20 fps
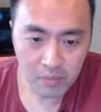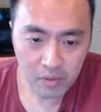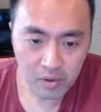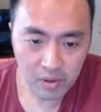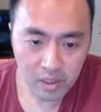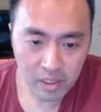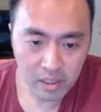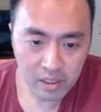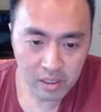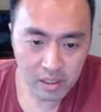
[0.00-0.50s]

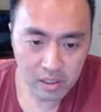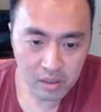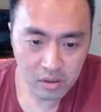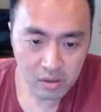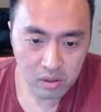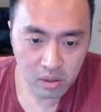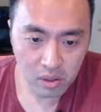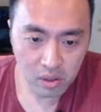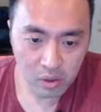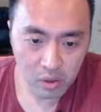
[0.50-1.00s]
right?
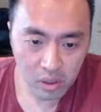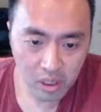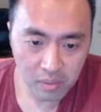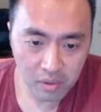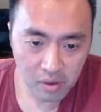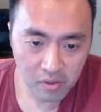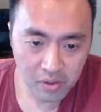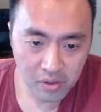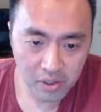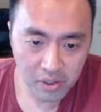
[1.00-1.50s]
So you come
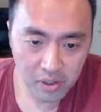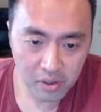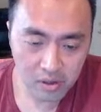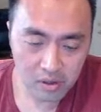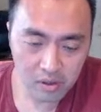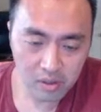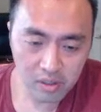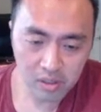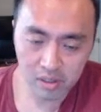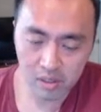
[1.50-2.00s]
over here,